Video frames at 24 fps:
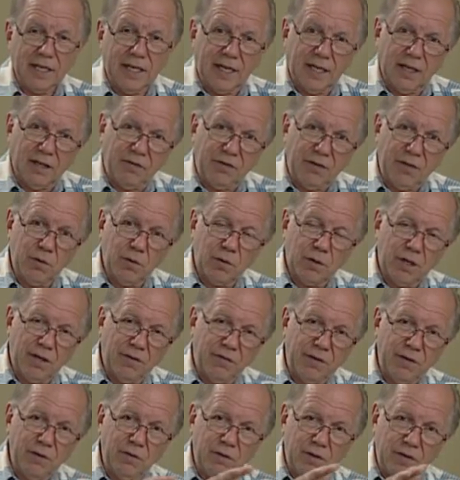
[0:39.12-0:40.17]
And if you were,
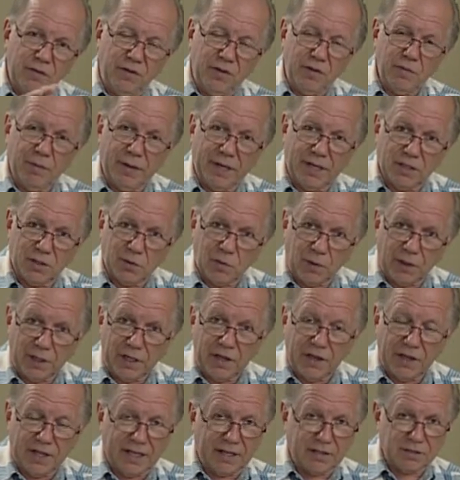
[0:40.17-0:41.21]
if you if you made
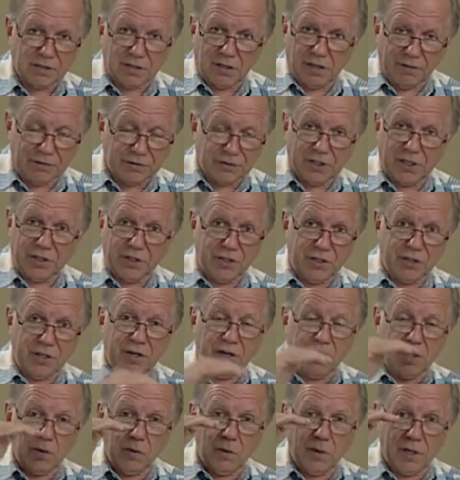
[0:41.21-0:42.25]
20,000 all of a sudden you
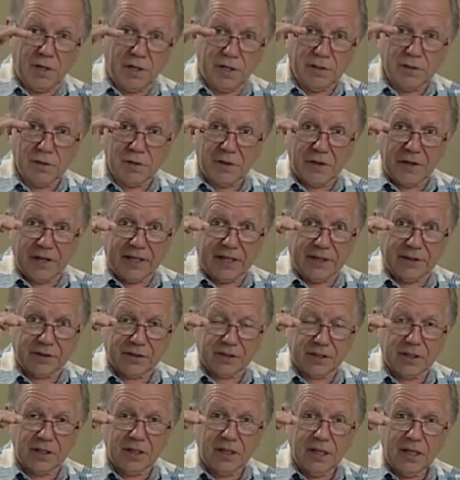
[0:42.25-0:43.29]
go to
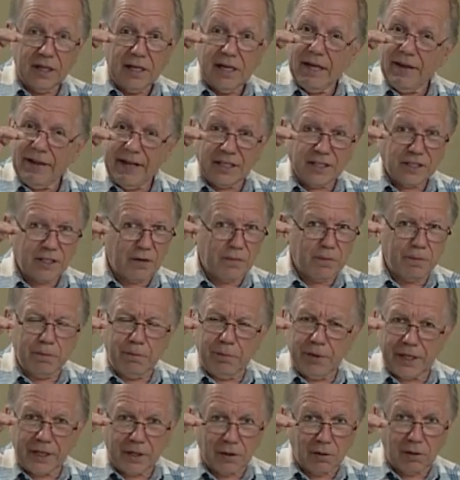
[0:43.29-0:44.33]
100,000, that's a
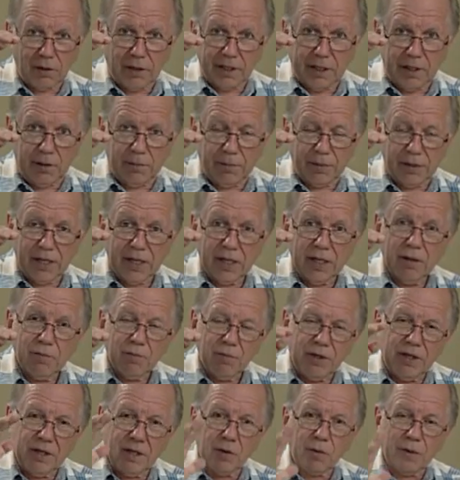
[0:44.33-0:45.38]
bigger leap.
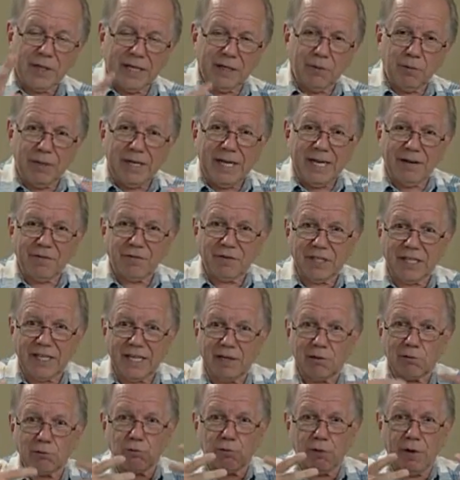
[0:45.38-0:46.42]
You know what? We have to
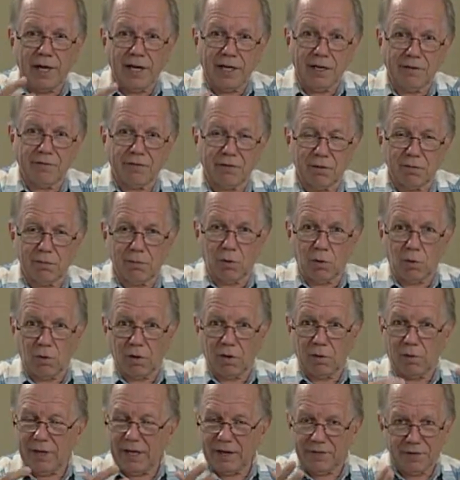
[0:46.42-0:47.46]
get ready for more.
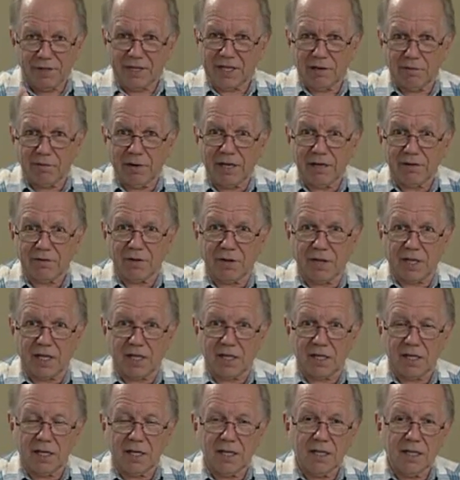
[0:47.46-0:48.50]
We have to get ready for that.
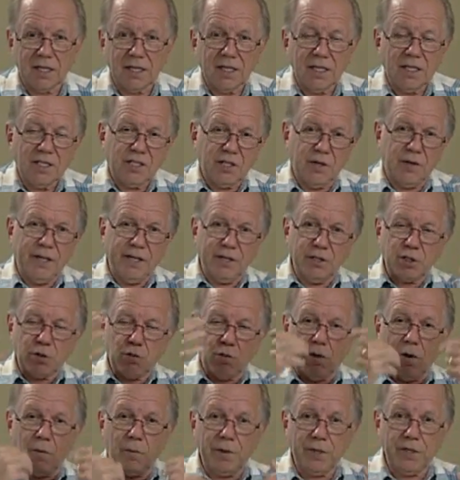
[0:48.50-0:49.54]
So here's
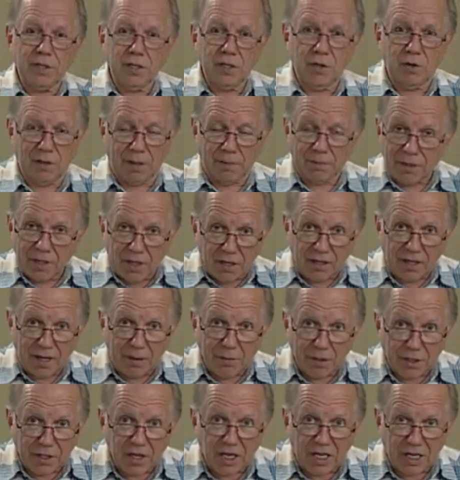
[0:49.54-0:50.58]
what we do. And I'm talking I'm
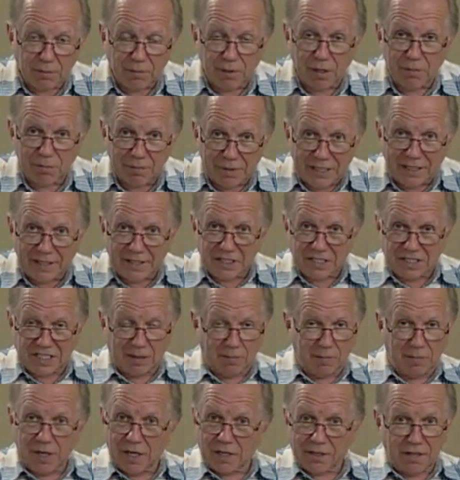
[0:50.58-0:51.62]
going to talk about me this
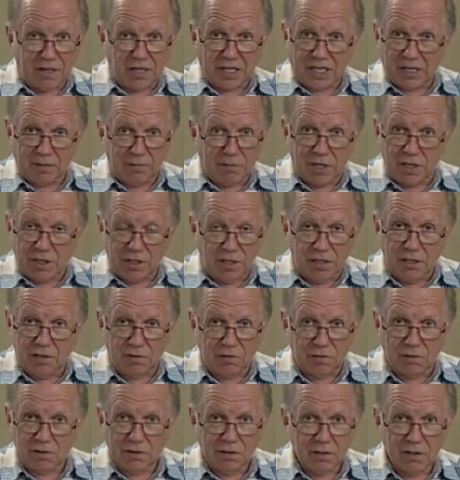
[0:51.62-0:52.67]
time. I'm not talking about
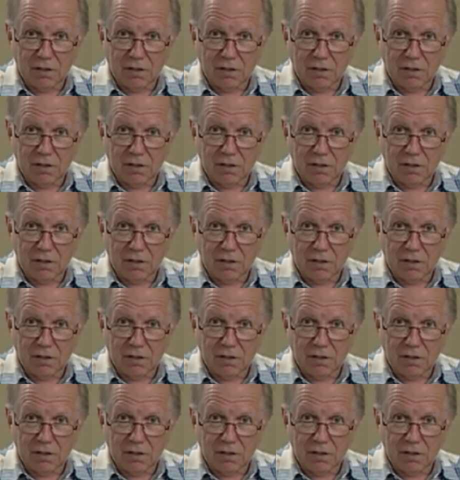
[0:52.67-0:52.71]
you.